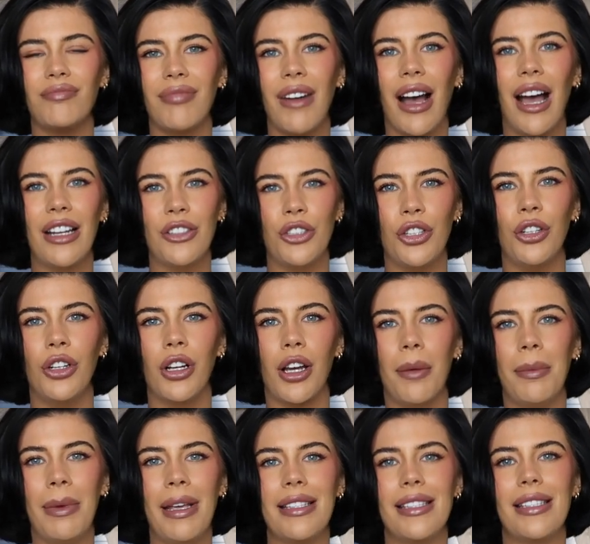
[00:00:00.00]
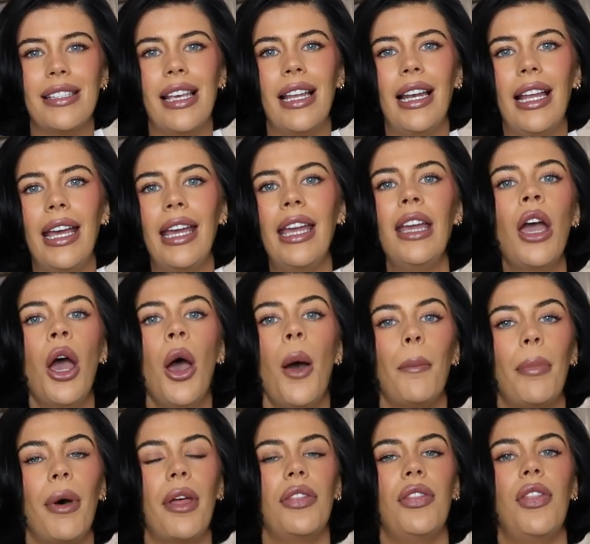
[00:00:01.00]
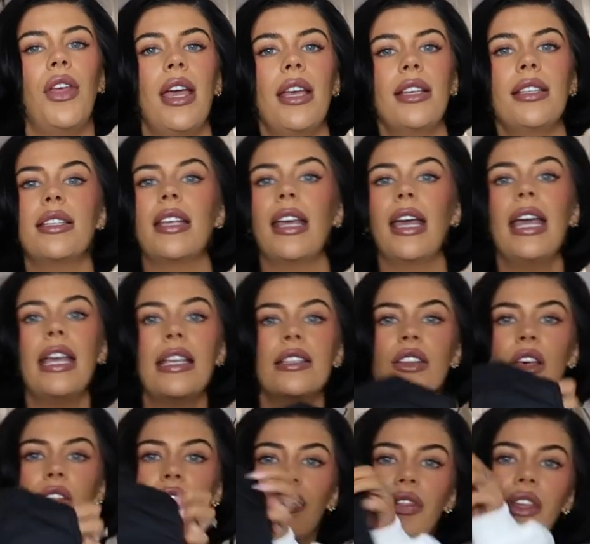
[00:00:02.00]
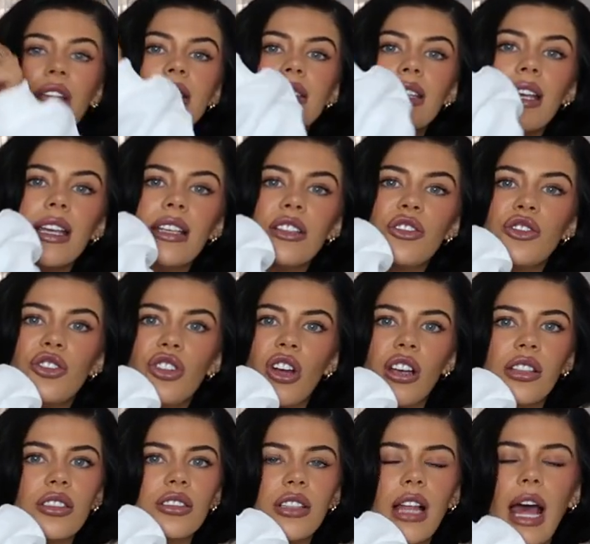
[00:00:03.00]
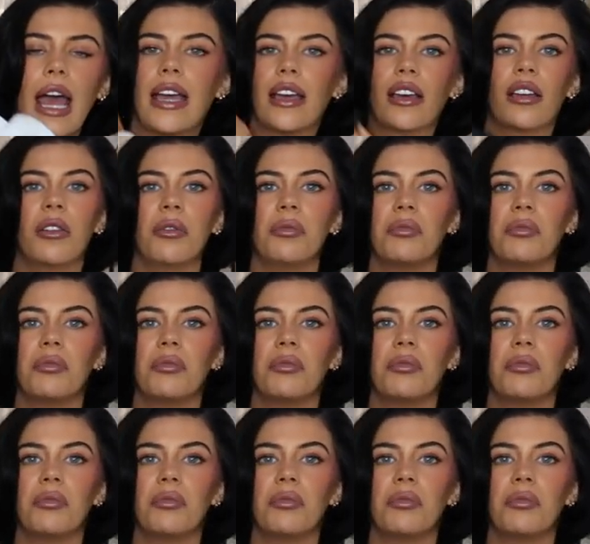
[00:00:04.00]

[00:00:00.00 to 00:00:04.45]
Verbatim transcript: I do look a bit silly, but this isn't, this is just like